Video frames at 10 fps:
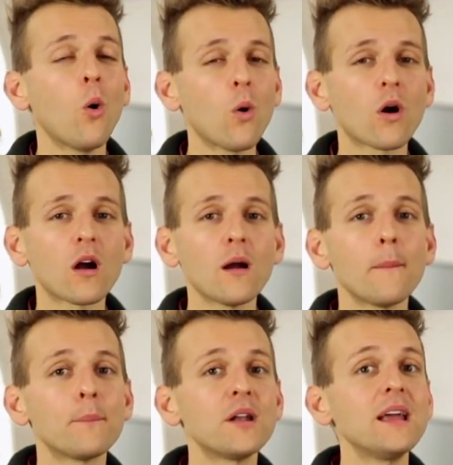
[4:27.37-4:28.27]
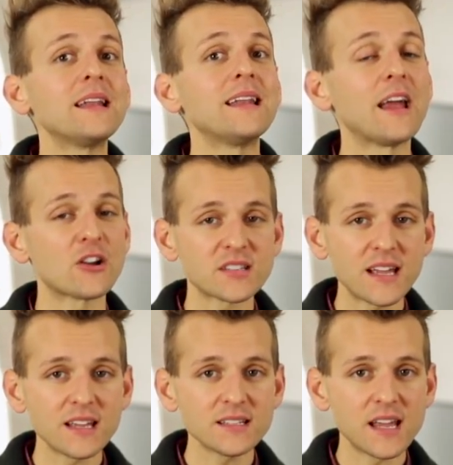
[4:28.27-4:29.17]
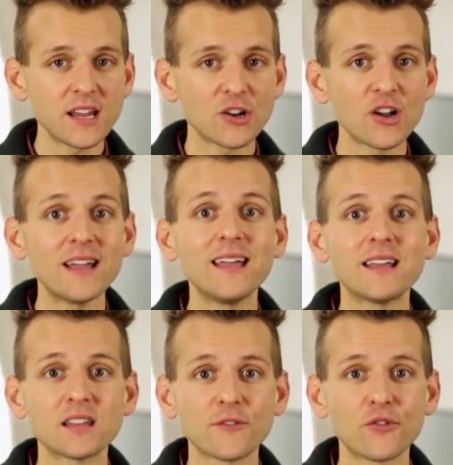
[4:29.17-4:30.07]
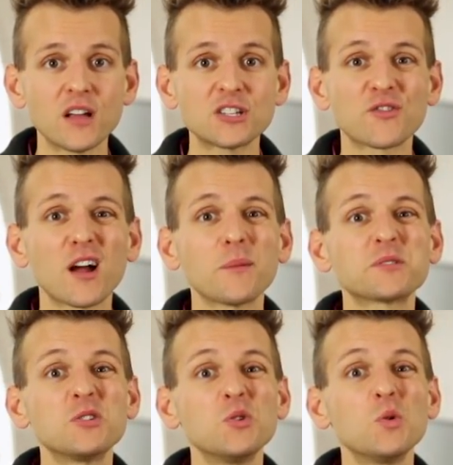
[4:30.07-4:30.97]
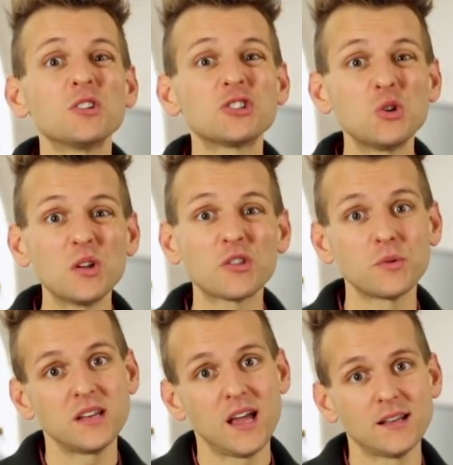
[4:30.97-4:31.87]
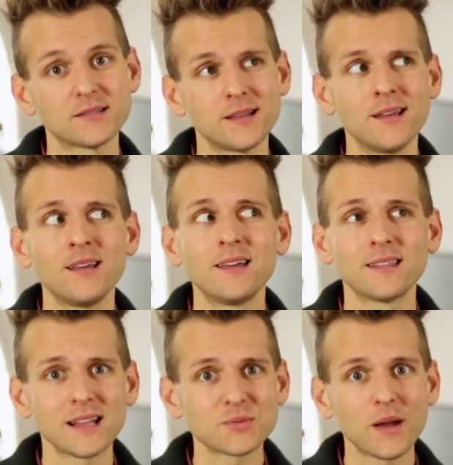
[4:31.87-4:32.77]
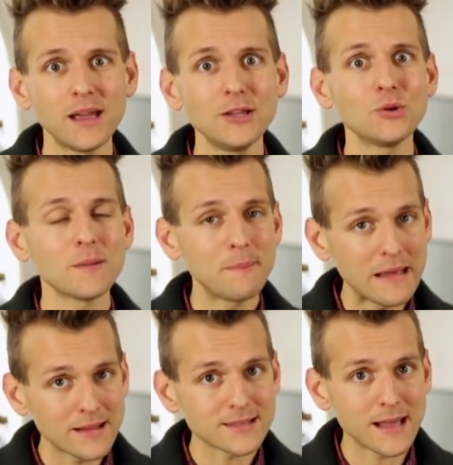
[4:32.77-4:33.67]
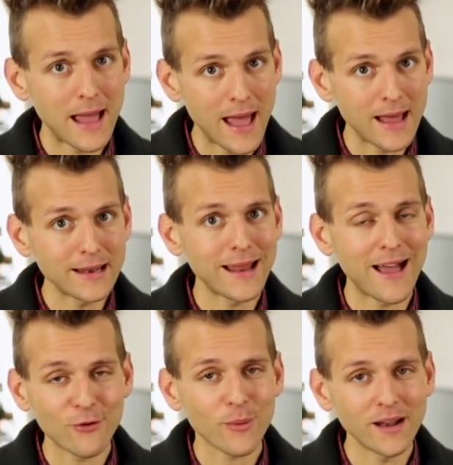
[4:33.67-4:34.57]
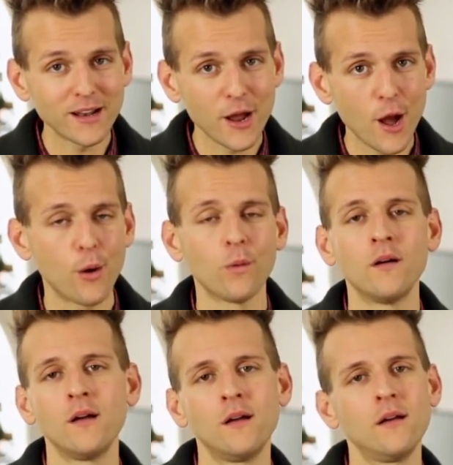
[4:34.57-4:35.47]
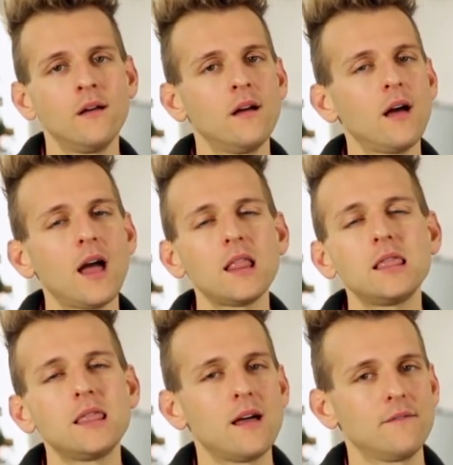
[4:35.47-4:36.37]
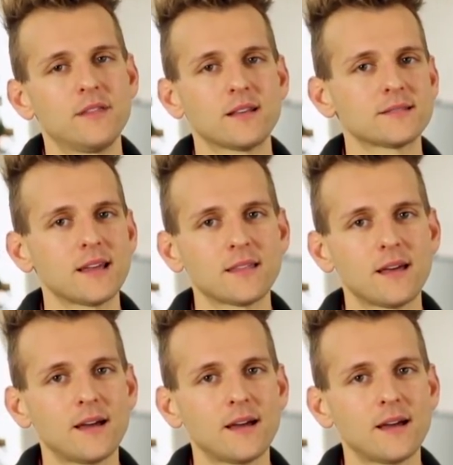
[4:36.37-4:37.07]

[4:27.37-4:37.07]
or put it in an airtight container into the fridge for up to two to three days. That's right, you can make this ahead and have it ready to go. I love things like